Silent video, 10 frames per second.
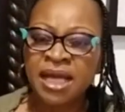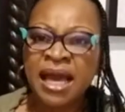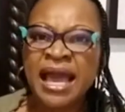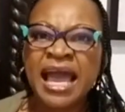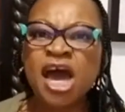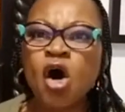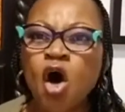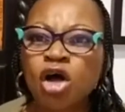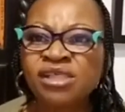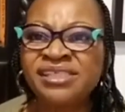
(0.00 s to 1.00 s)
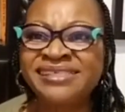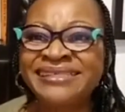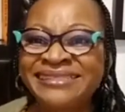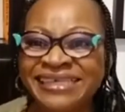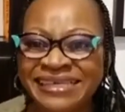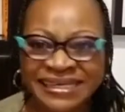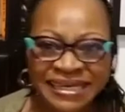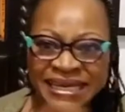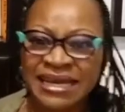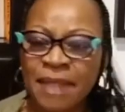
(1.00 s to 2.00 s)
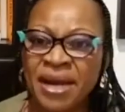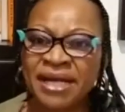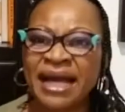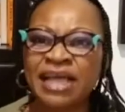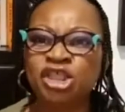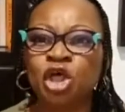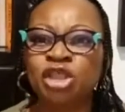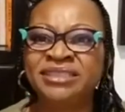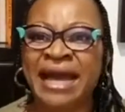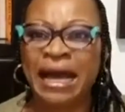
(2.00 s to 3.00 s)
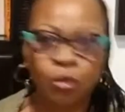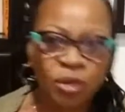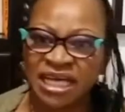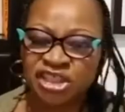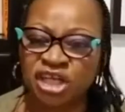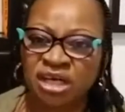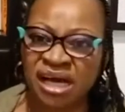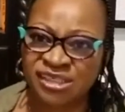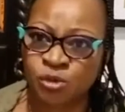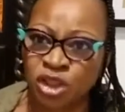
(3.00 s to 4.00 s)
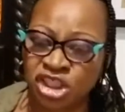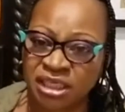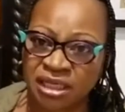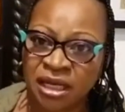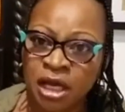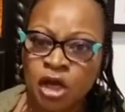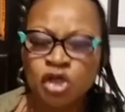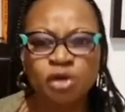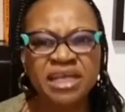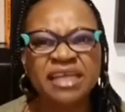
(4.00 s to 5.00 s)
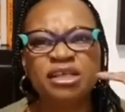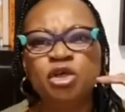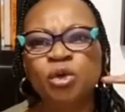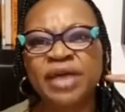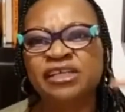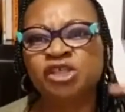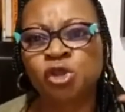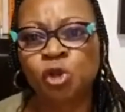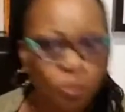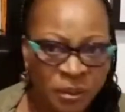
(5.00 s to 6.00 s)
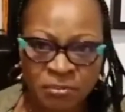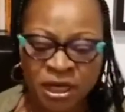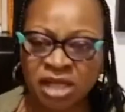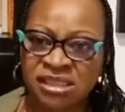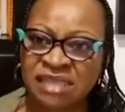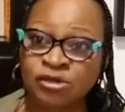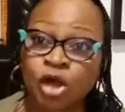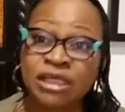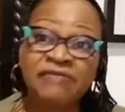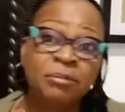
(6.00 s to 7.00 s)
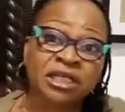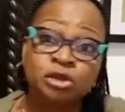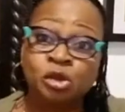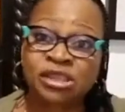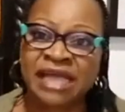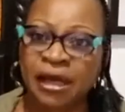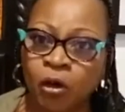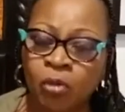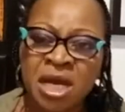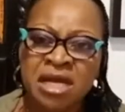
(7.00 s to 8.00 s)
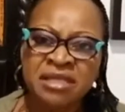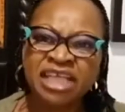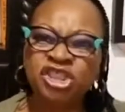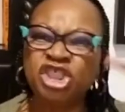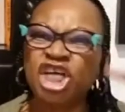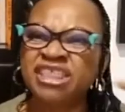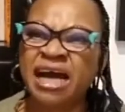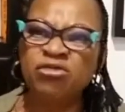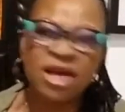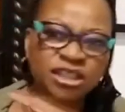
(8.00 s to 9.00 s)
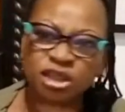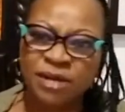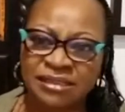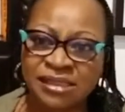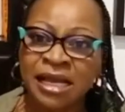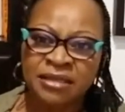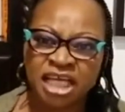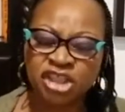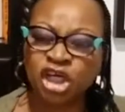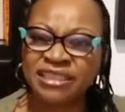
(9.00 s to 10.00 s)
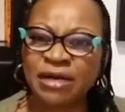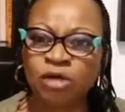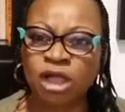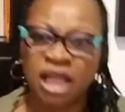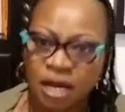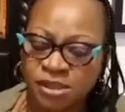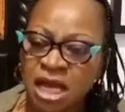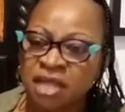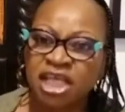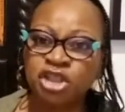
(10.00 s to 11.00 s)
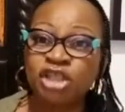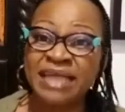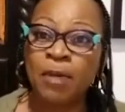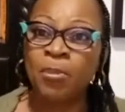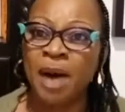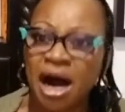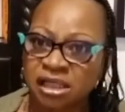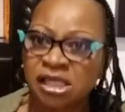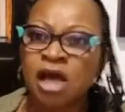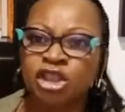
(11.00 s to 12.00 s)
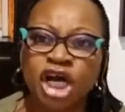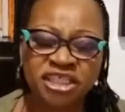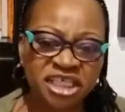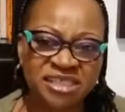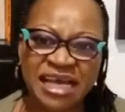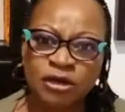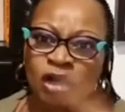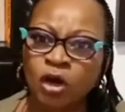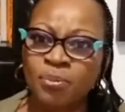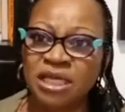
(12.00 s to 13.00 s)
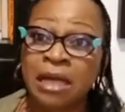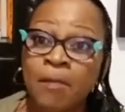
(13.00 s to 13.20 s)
A whole city in America is shut down with National Guards watching it. You think the UK is stupid because they told everybody to stay home? They shut down restaurants. They shut down clubs. They shut down bars. Churches are not opening.